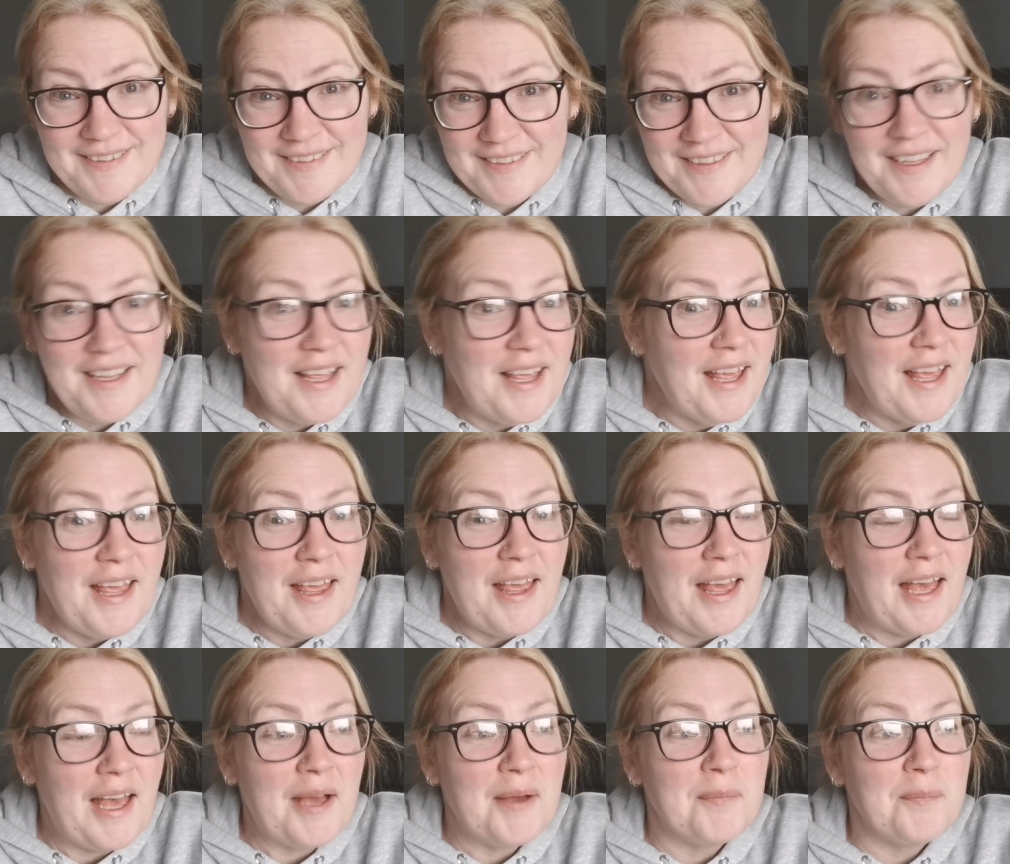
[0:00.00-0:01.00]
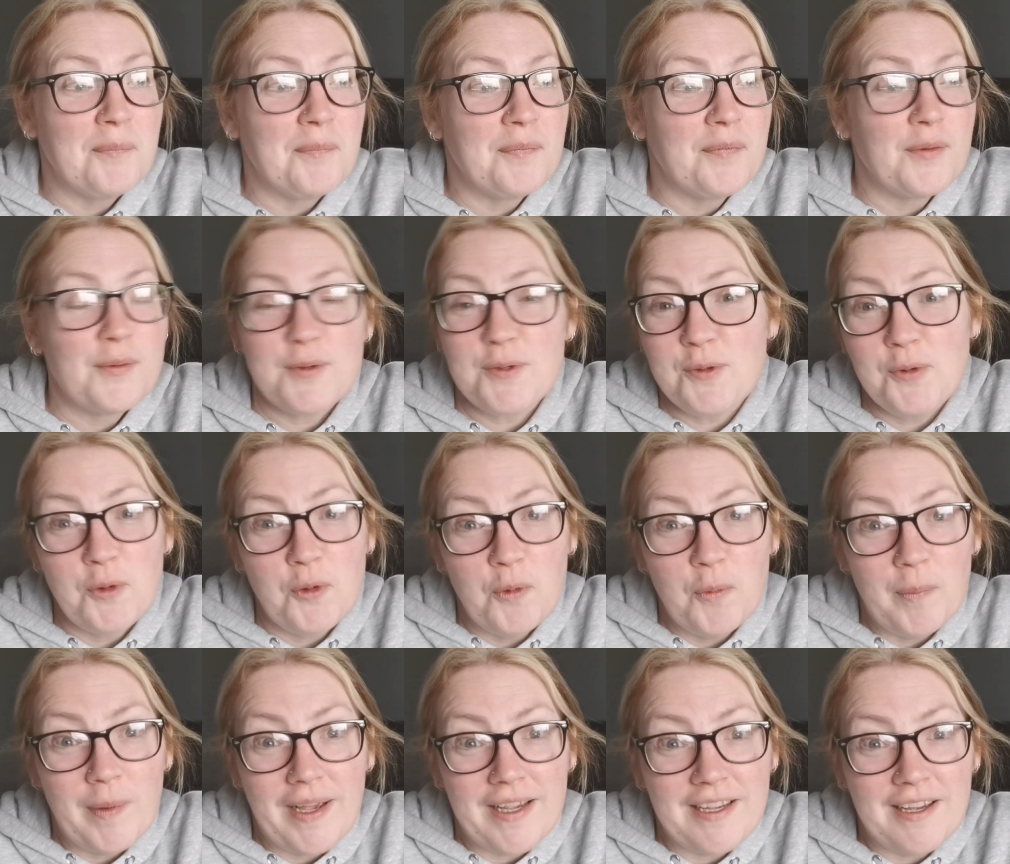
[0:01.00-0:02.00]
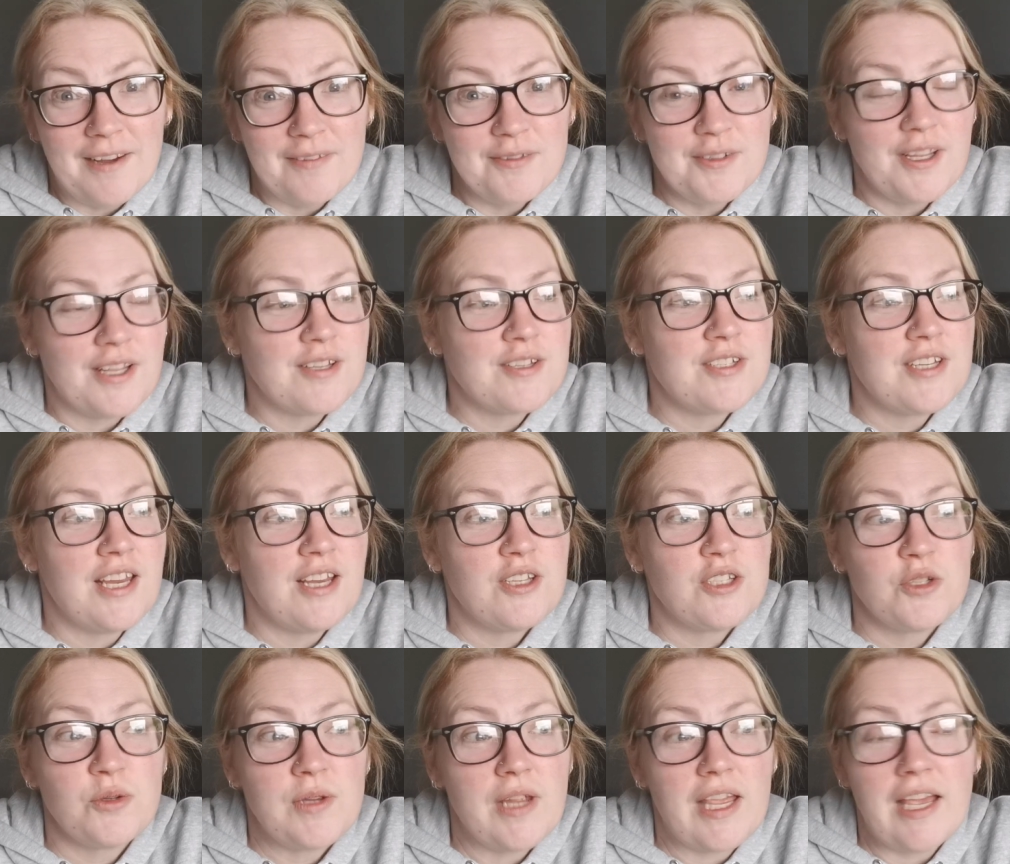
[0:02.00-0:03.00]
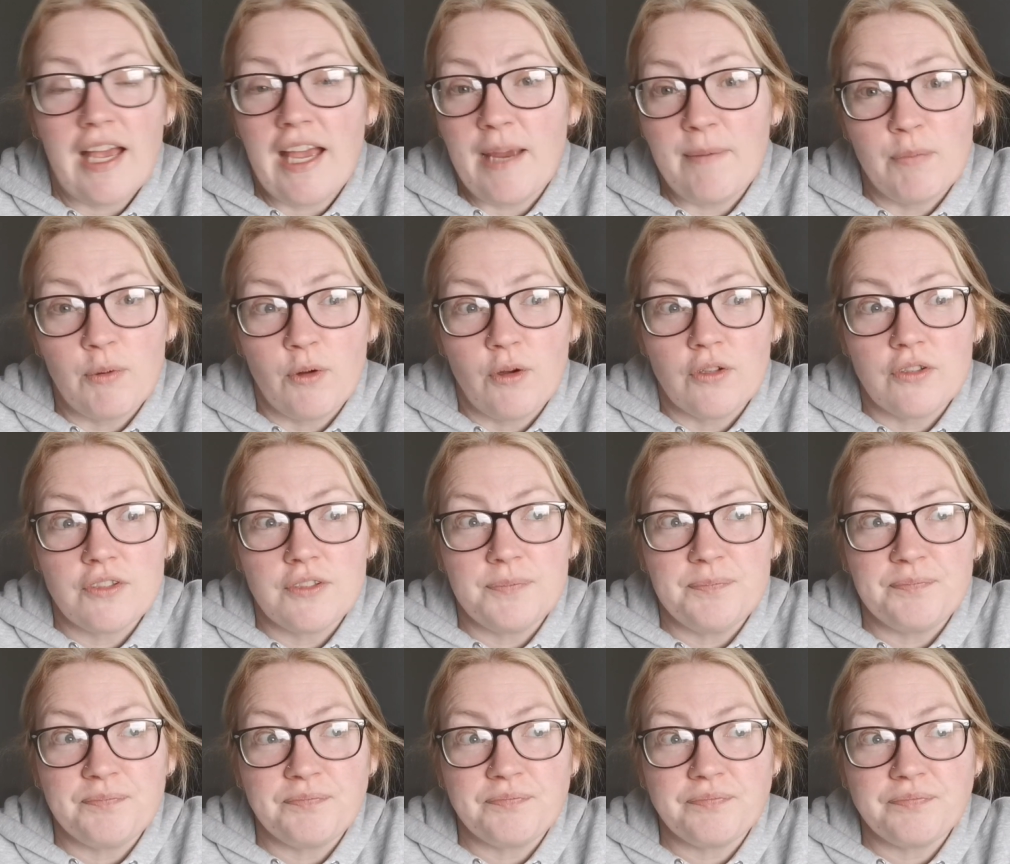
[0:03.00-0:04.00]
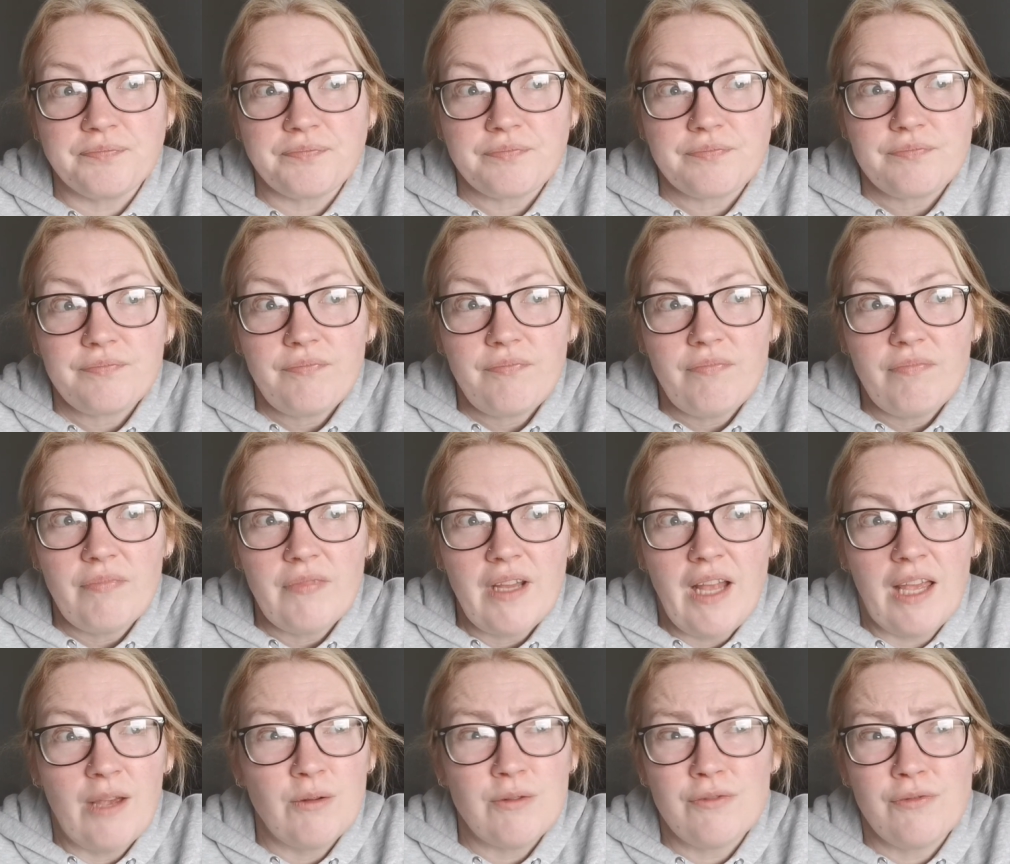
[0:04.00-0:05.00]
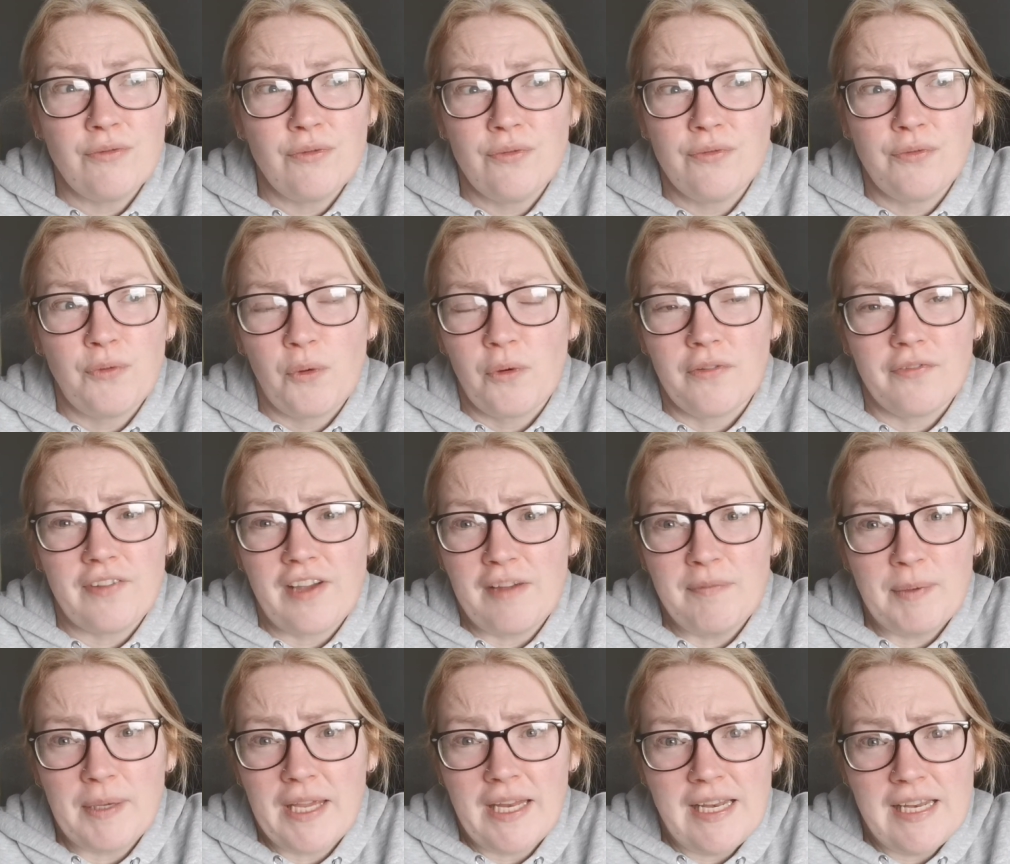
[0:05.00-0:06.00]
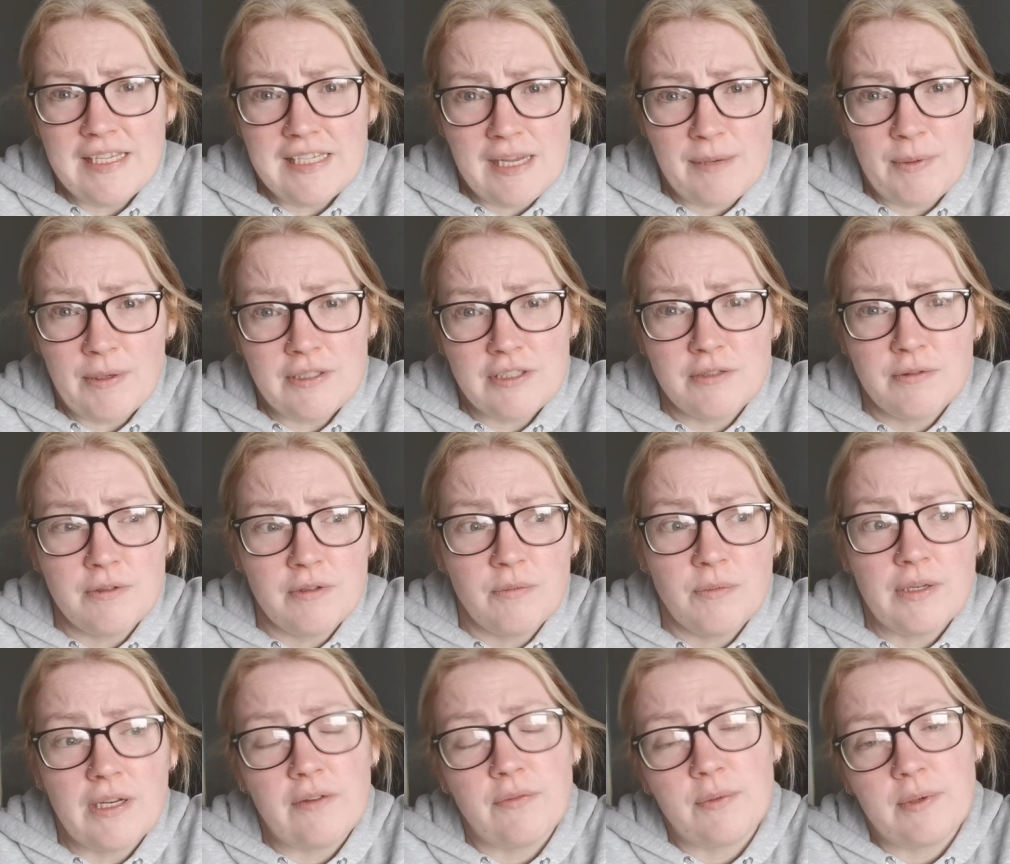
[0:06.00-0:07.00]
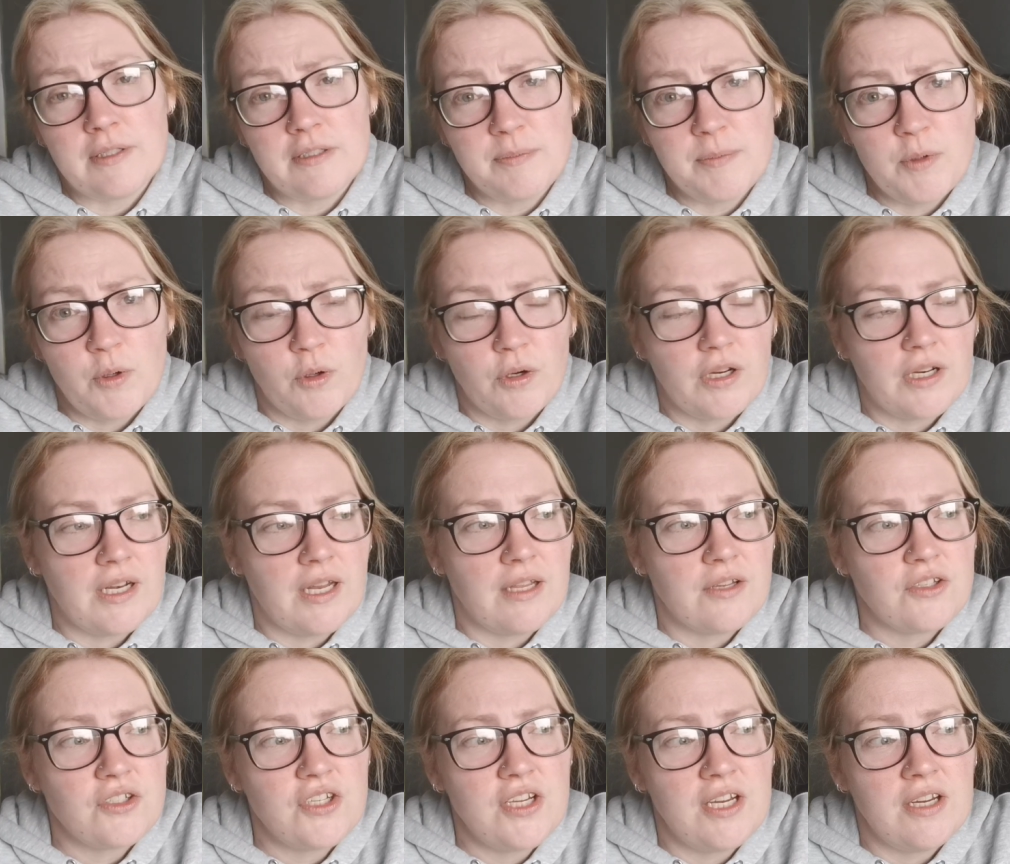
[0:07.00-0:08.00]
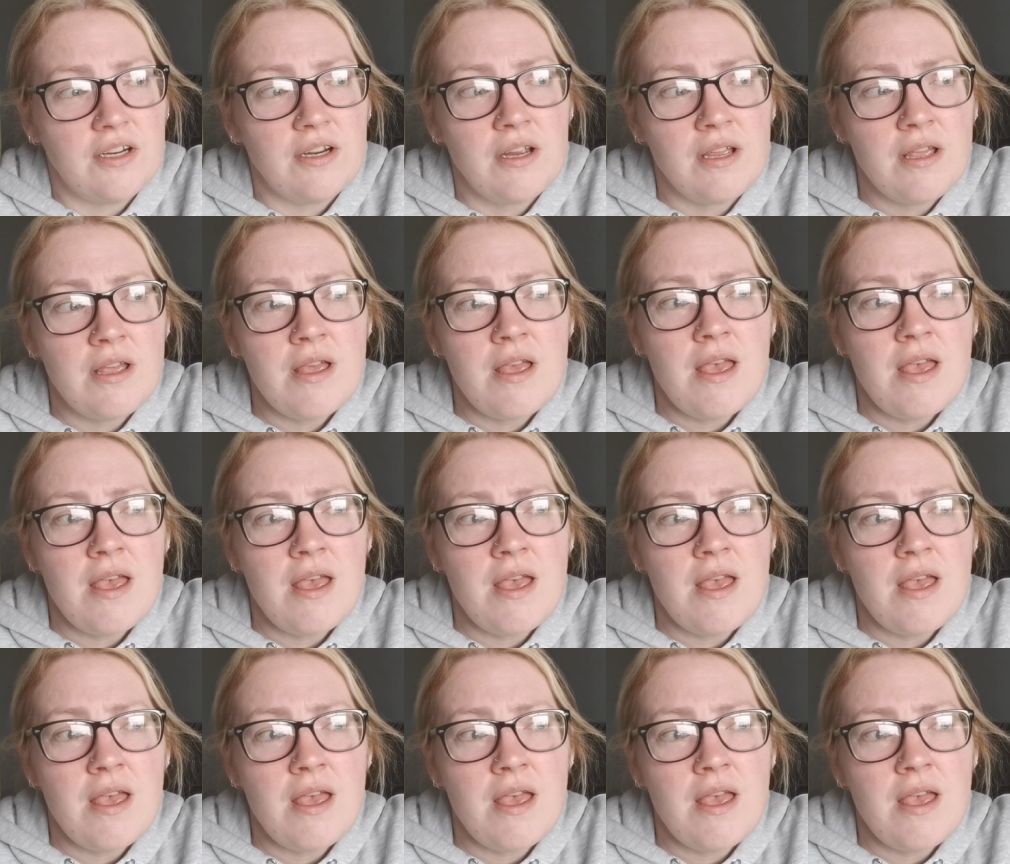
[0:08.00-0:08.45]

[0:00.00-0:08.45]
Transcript: There was no going back after that stage. So yeah, I brought, I think it was four or five bikinis. I went to whenever I went to Mallorca last year.